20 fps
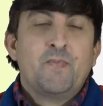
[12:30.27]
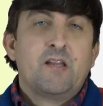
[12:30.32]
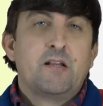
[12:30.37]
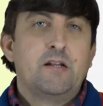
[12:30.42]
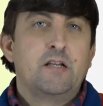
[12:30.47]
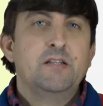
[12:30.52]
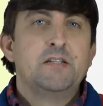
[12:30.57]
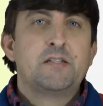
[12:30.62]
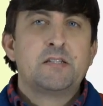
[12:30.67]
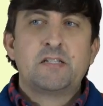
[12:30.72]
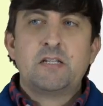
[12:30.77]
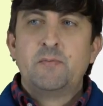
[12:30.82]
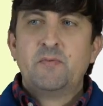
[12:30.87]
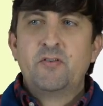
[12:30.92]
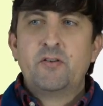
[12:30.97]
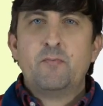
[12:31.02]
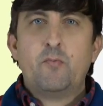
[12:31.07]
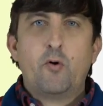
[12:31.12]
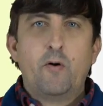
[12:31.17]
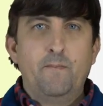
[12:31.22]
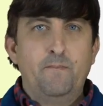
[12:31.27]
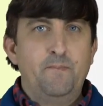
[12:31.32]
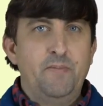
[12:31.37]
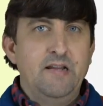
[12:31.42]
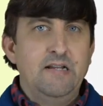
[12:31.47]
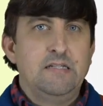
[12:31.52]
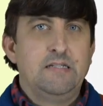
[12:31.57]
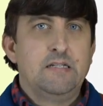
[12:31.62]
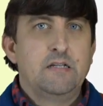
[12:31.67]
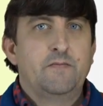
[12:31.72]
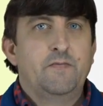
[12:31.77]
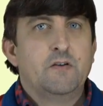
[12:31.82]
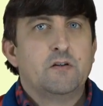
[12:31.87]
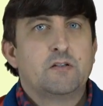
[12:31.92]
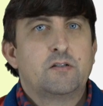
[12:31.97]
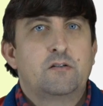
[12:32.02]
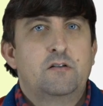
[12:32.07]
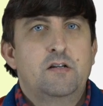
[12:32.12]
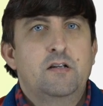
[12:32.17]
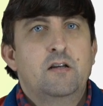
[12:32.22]
Now, this is some of the more basic
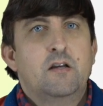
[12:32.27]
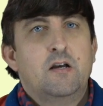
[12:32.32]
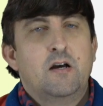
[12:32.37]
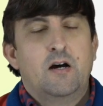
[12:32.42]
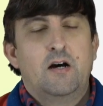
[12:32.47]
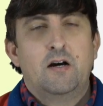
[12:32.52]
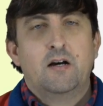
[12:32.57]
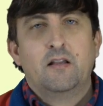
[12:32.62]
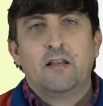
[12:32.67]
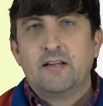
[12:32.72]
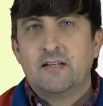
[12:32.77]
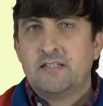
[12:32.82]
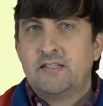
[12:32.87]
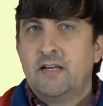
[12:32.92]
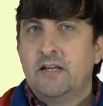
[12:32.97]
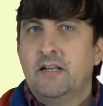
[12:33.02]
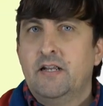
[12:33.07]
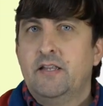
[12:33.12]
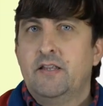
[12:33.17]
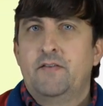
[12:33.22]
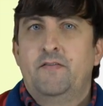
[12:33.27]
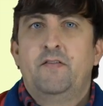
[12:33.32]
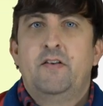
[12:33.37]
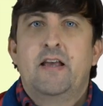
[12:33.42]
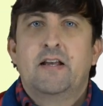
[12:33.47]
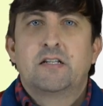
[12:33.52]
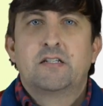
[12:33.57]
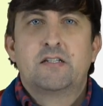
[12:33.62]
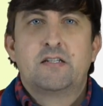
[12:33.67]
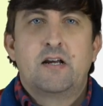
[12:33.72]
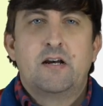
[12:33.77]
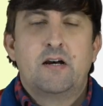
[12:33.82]
filtering. Like I said, in the next